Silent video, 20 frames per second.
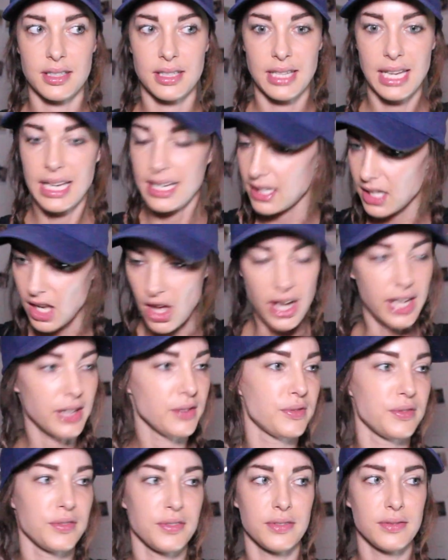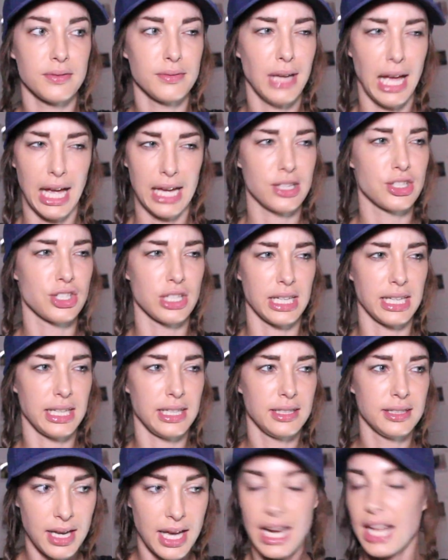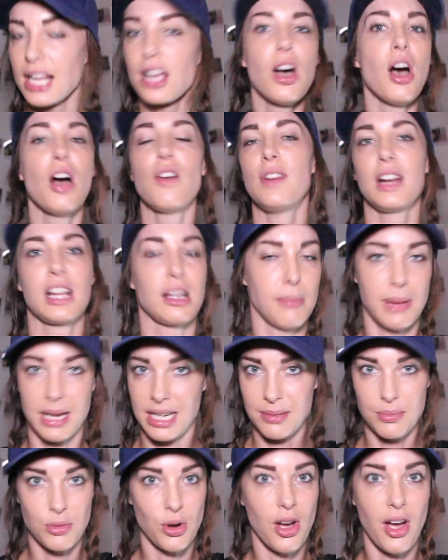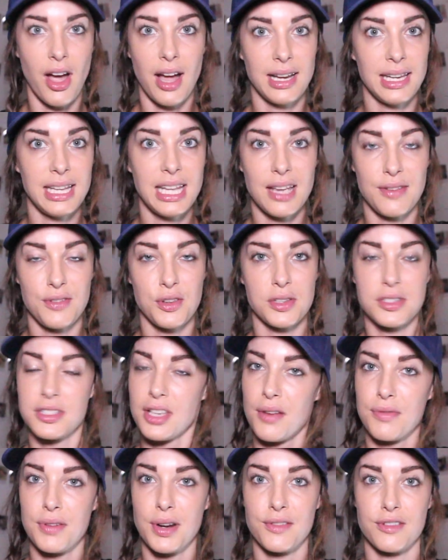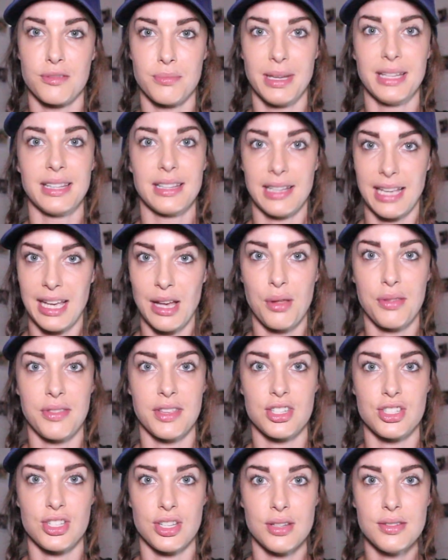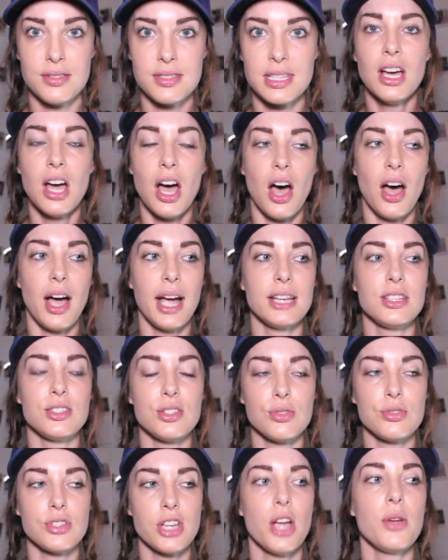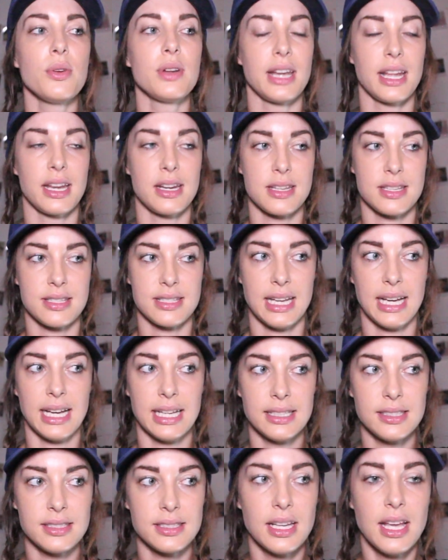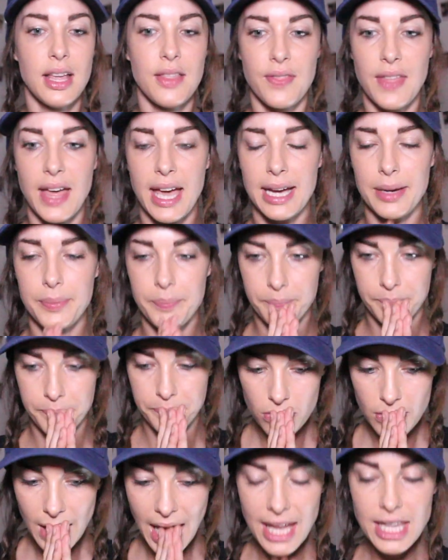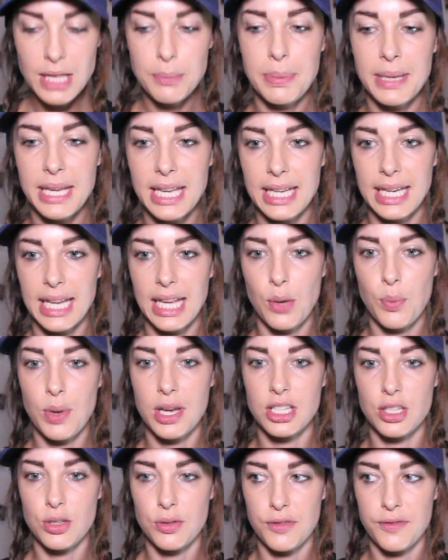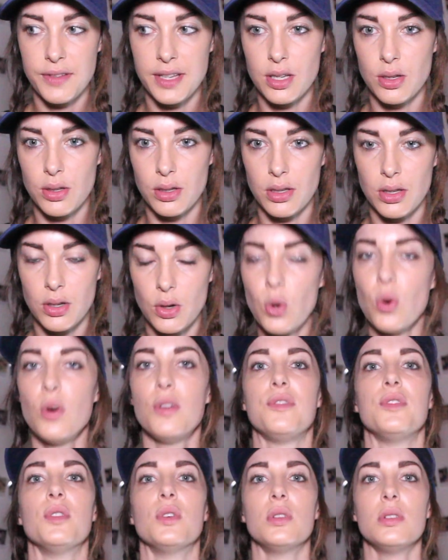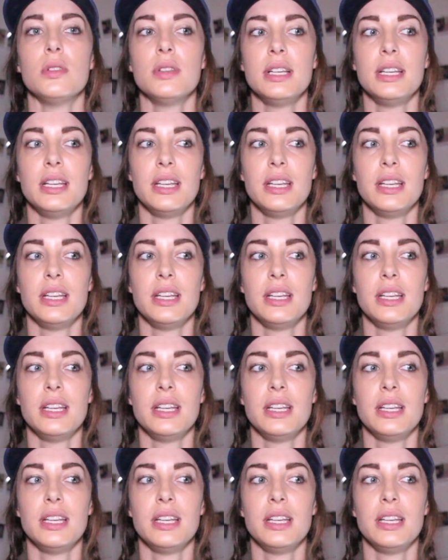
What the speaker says: in life, actually. And I can't recommend it more highly if you're suffering from mental health issues. I do totally understand that at the beginning when you feel awful,